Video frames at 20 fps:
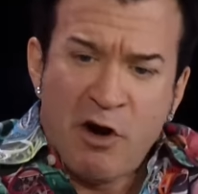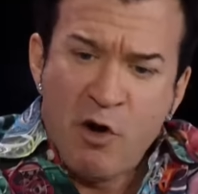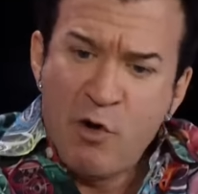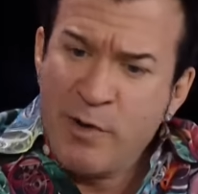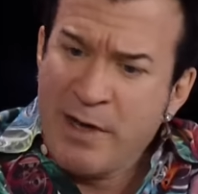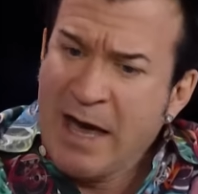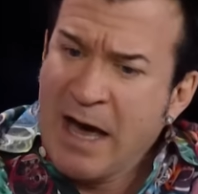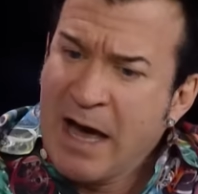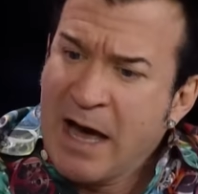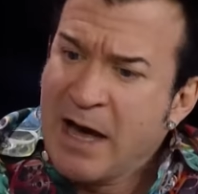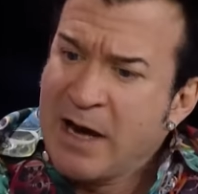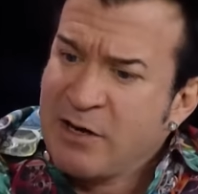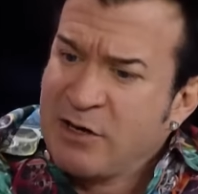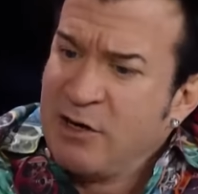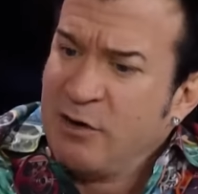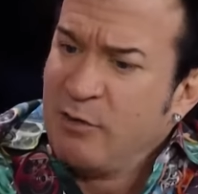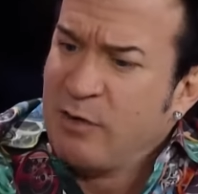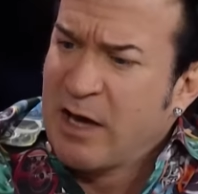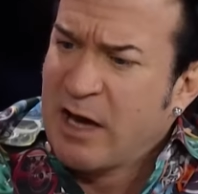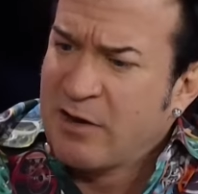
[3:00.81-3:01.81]
oh yeah, I
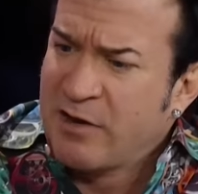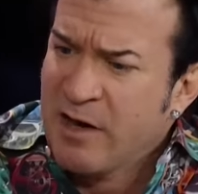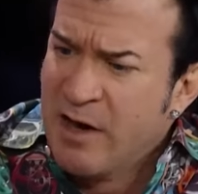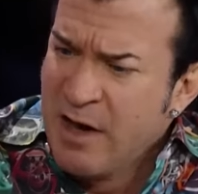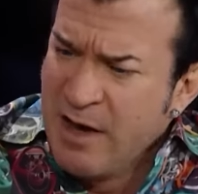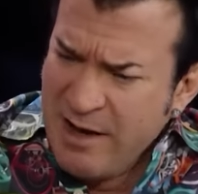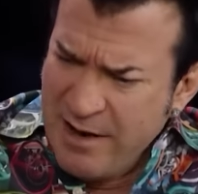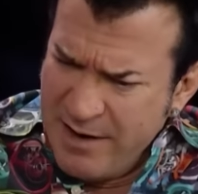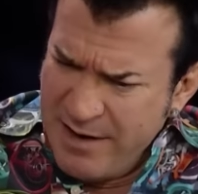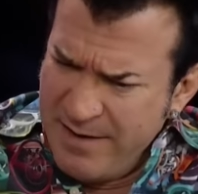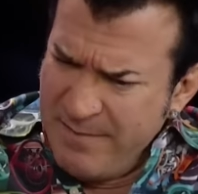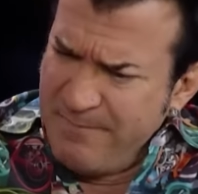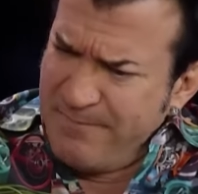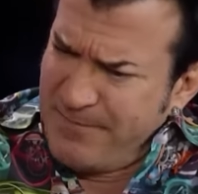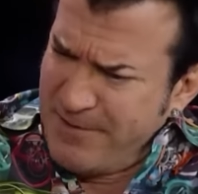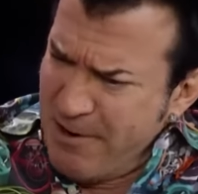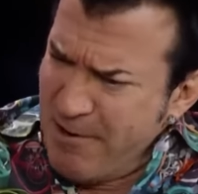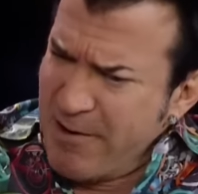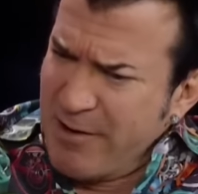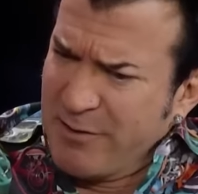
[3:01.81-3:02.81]
do this. I'm
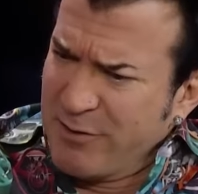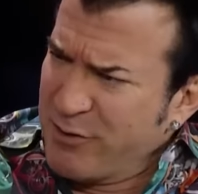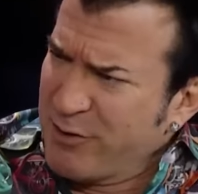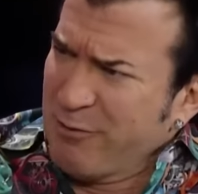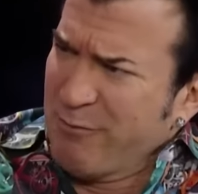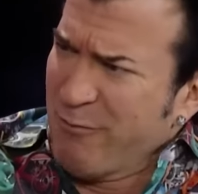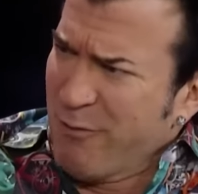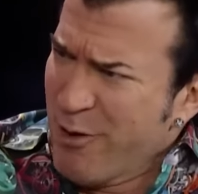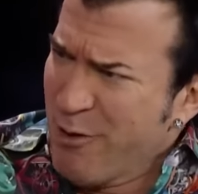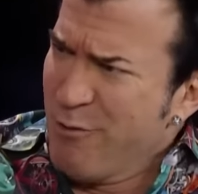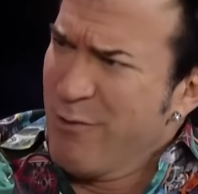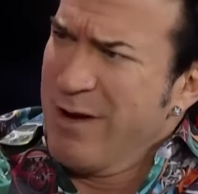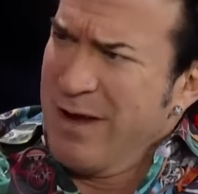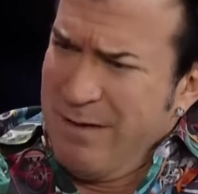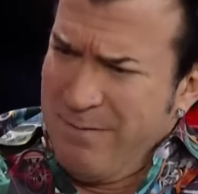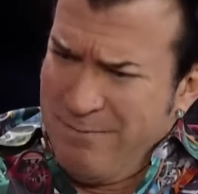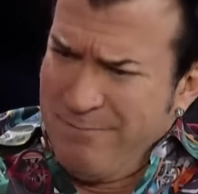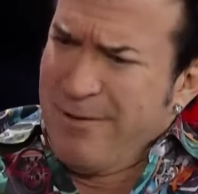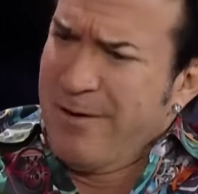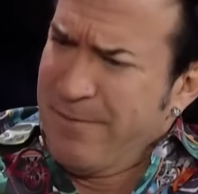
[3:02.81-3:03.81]
Donald
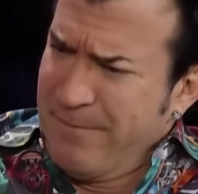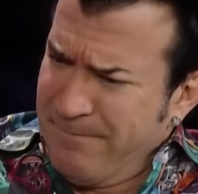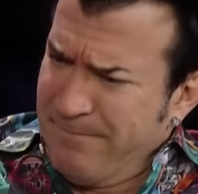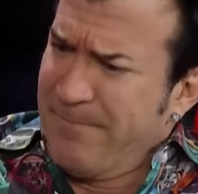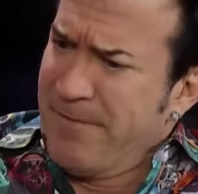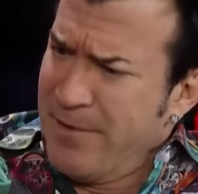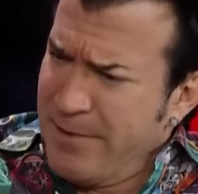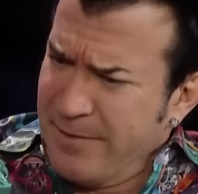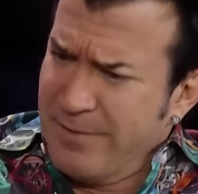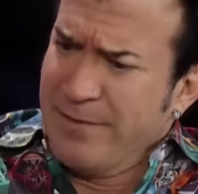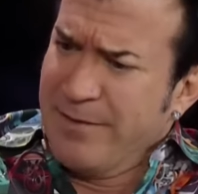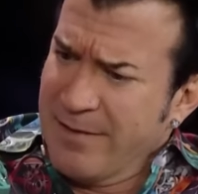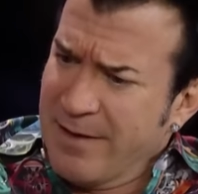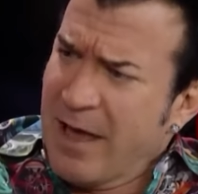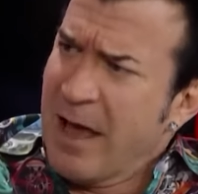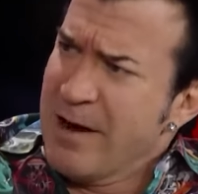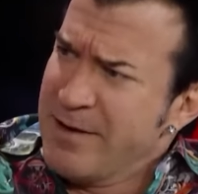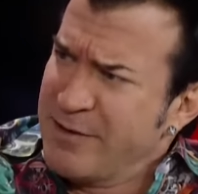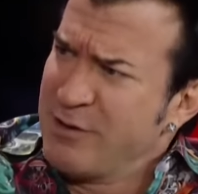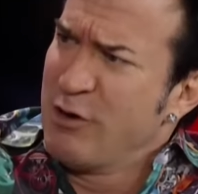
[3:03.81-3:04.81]
Cerrone, motherfuckers,
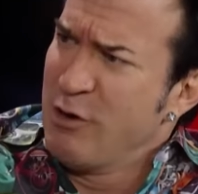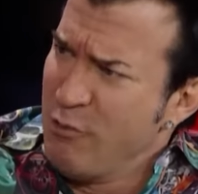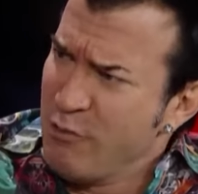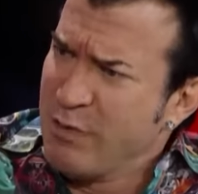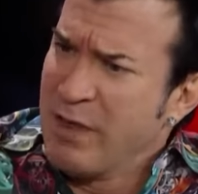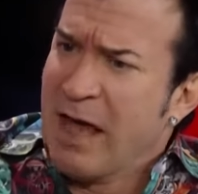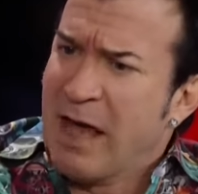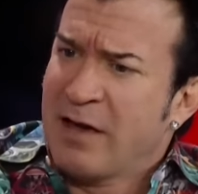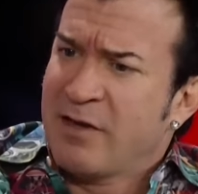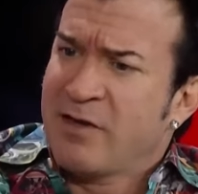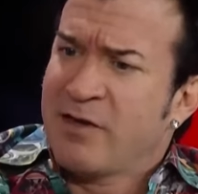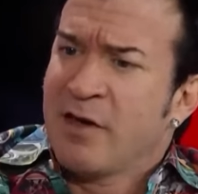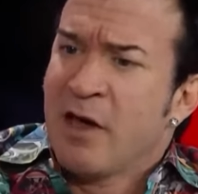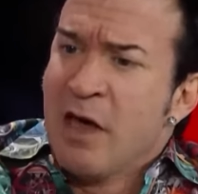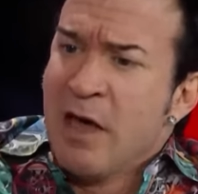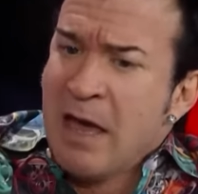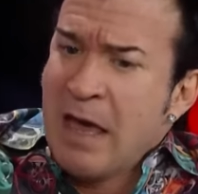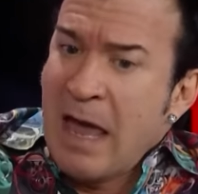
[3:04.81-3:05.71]
I do this.